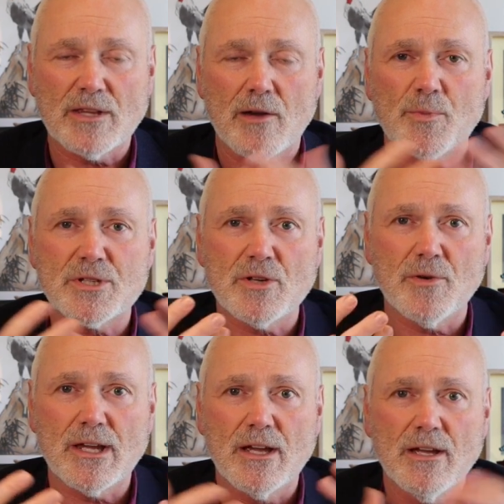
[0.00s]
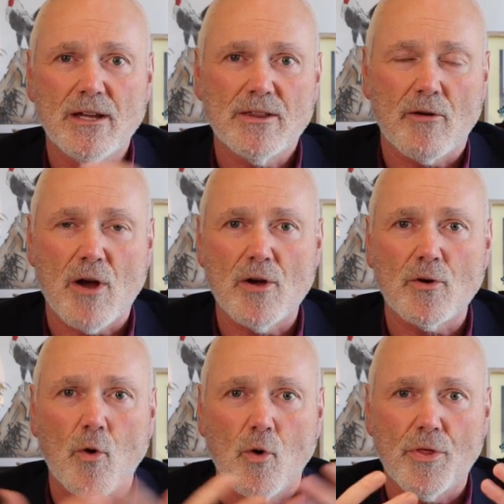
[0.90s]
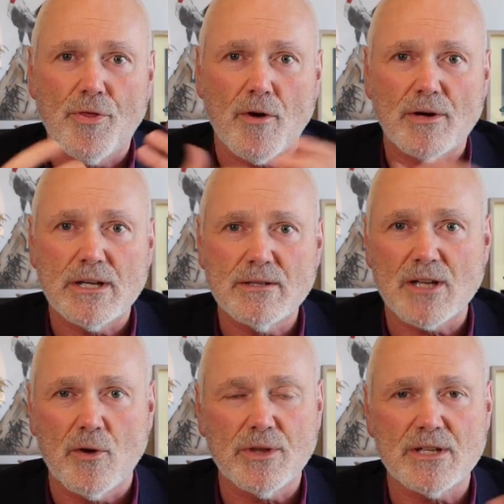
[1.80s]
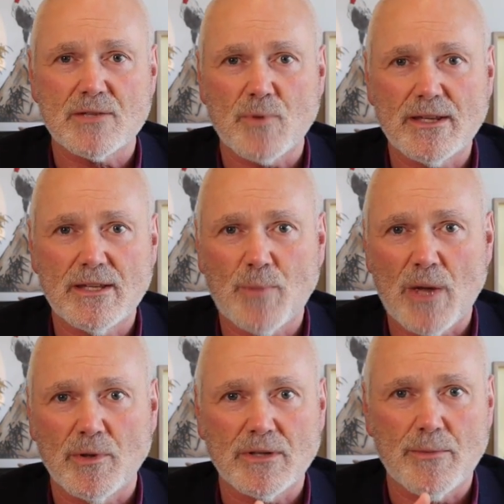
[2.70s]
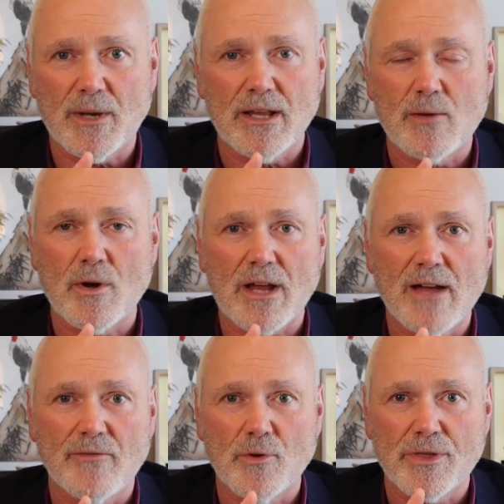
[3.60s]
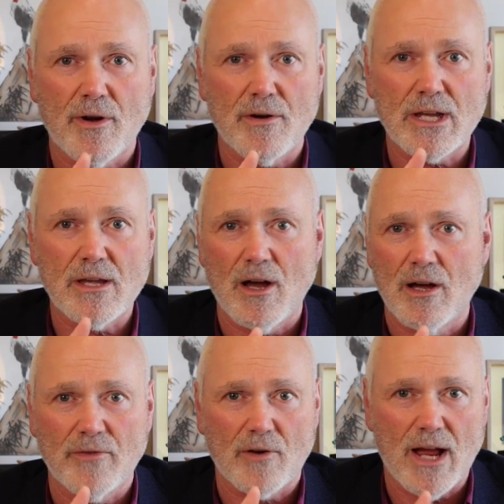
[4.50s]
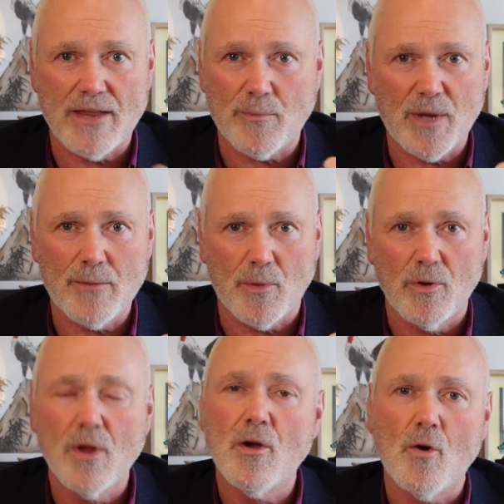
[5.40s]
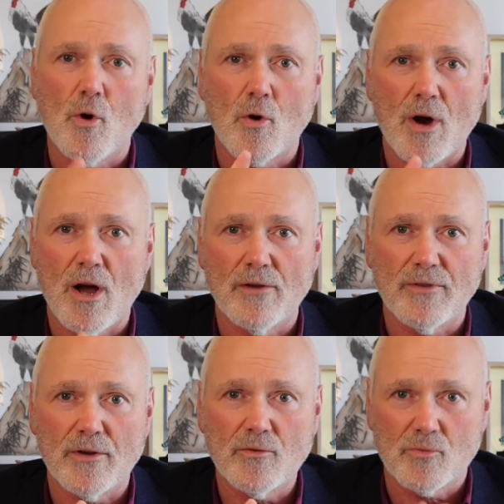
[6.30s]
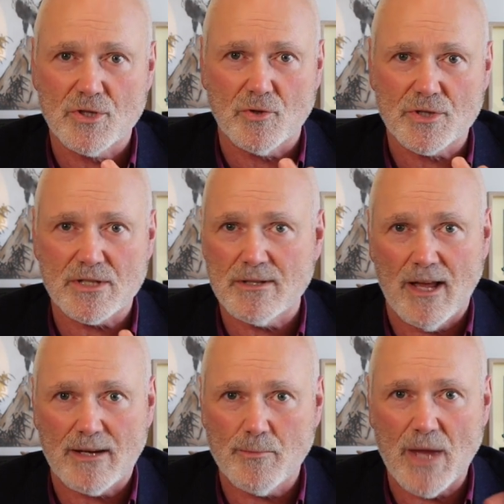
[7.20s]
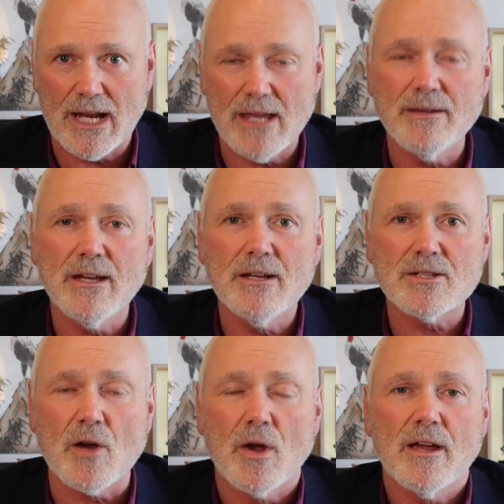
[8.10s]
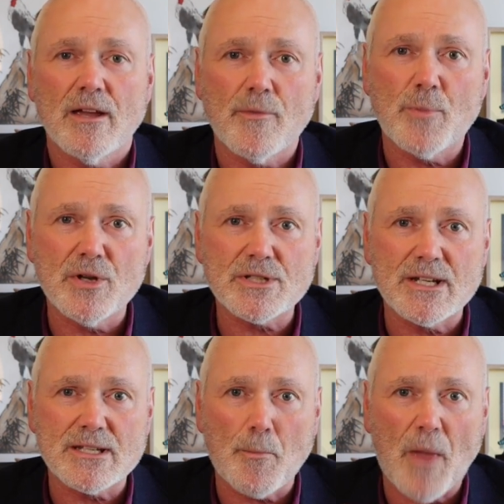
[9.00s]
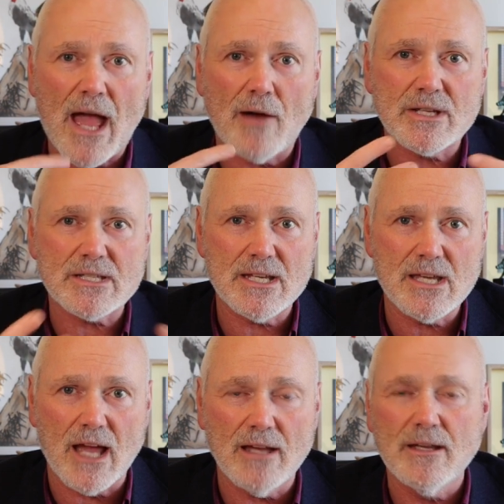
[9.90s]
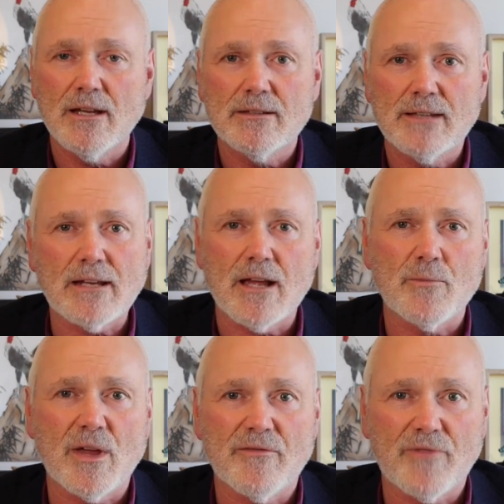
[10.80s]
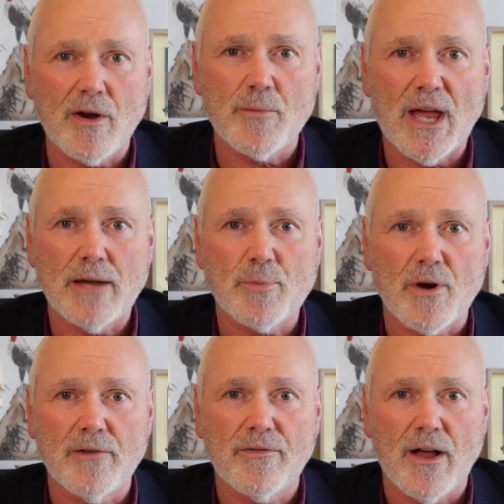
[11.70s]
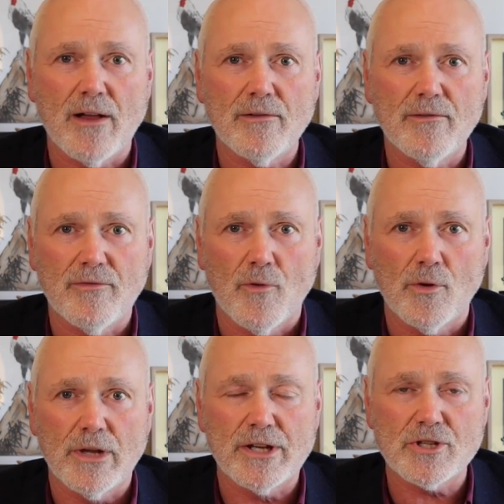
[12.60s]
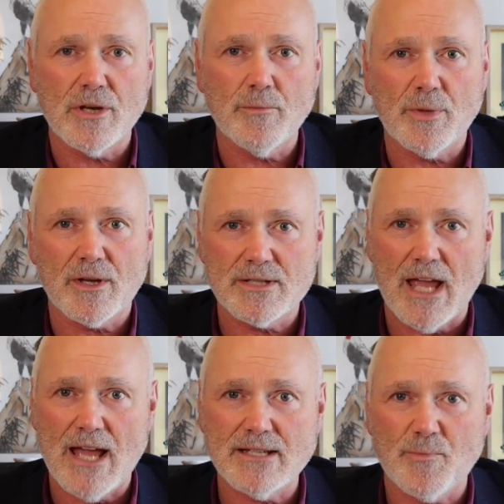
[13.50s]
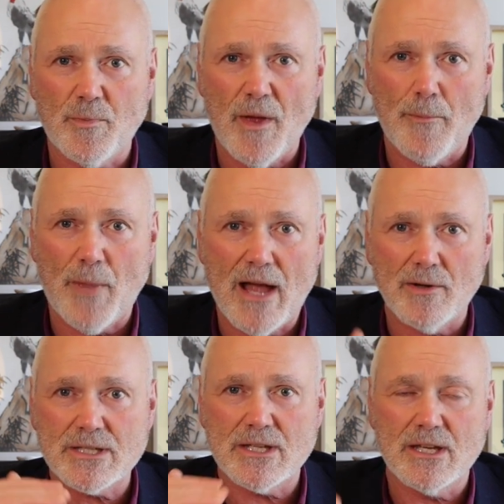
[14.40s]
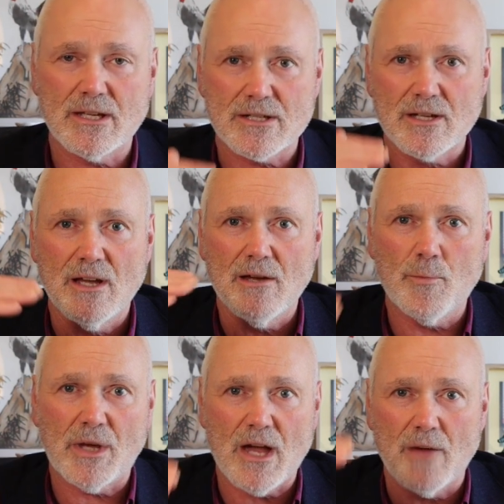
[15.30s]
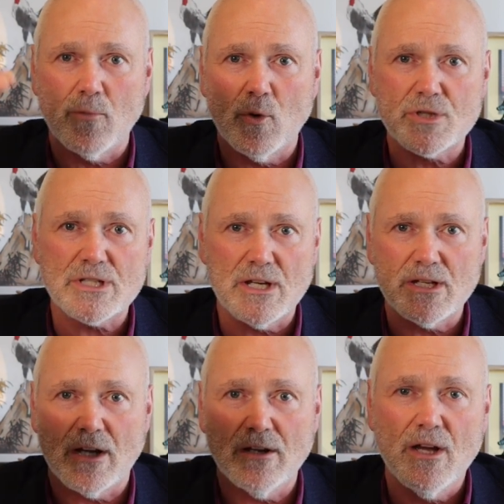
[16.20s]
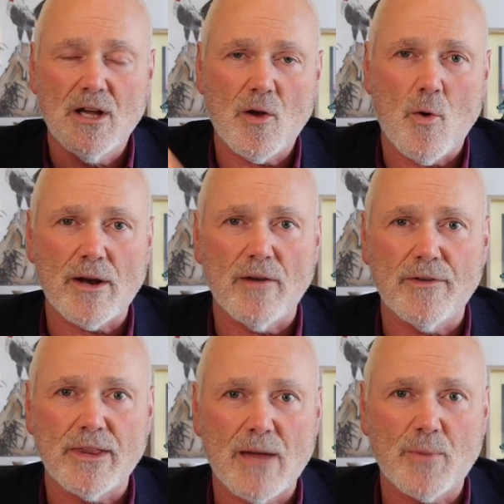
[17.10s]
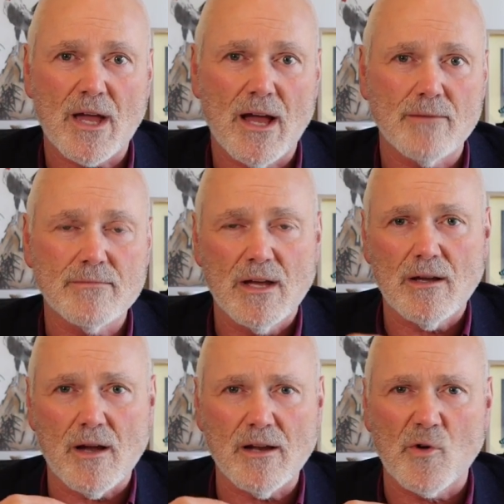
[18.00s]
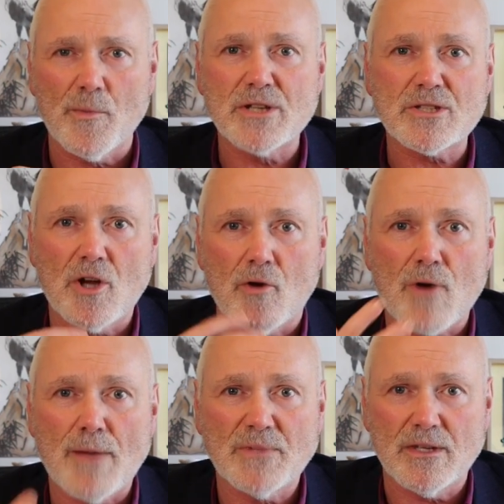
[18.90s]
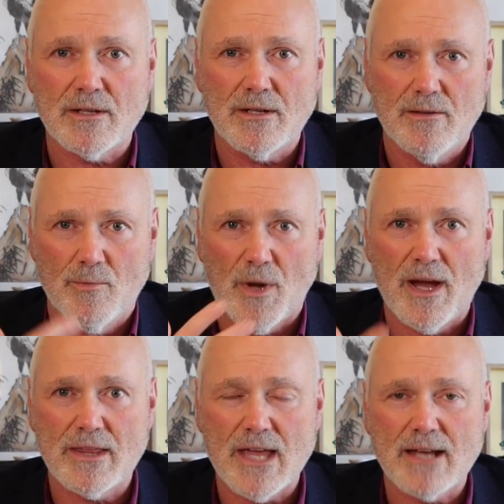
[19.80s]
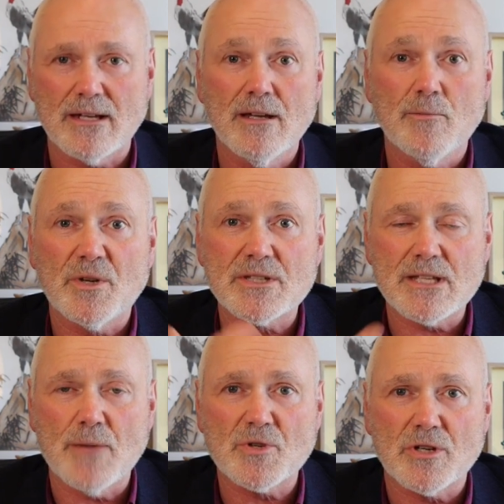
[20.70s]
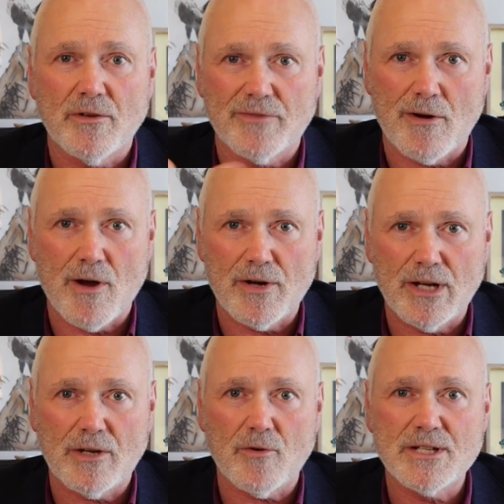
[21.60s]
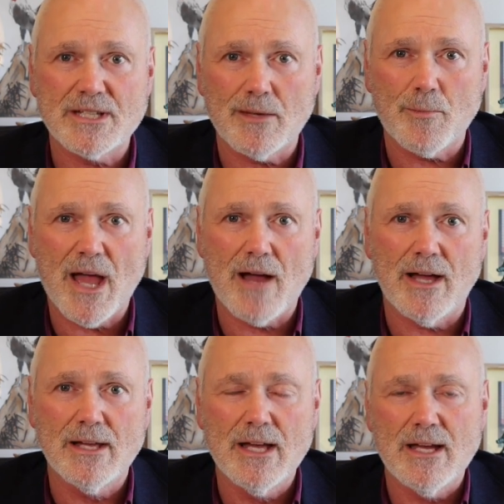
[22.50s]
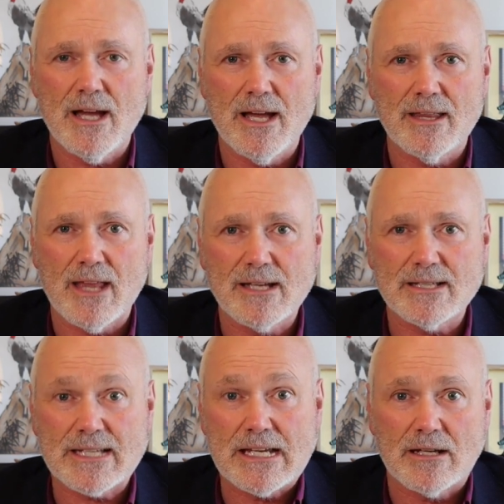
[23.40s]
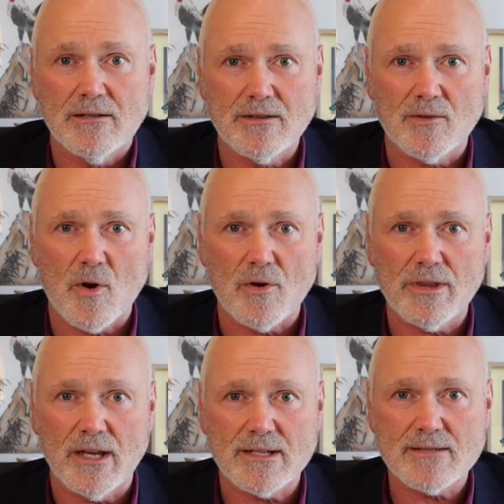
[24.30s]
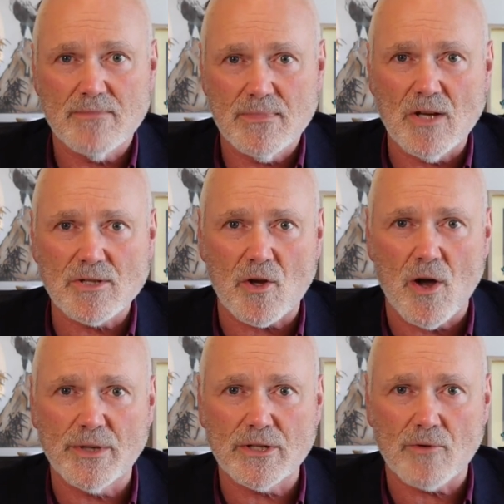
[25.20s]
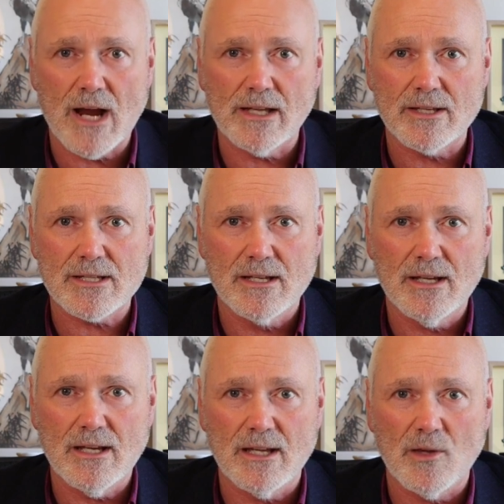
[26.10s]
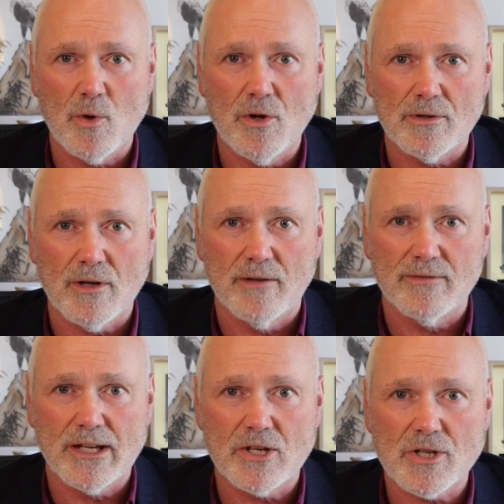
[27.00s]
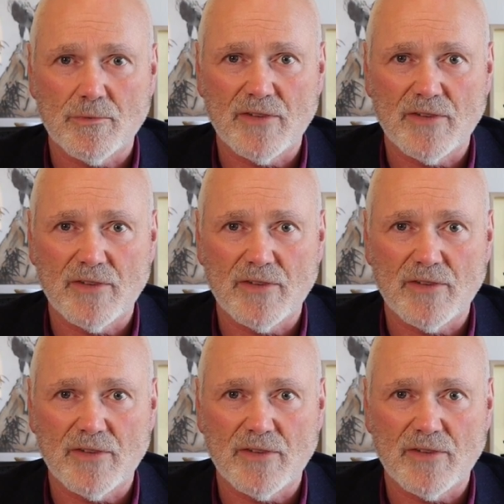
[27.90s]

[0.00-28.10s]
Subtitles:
they're pursuing their own authority. So this is where people typically want to have authority over other people or over resources like money. So if a person is a power seeker, that can be a very bad profile for leadership, because as power seekers become more senior, quite often they become kind of almost corrupted by that perception of their own increasing power, and they seek the wrong things. Those are common derailers in the world of leadership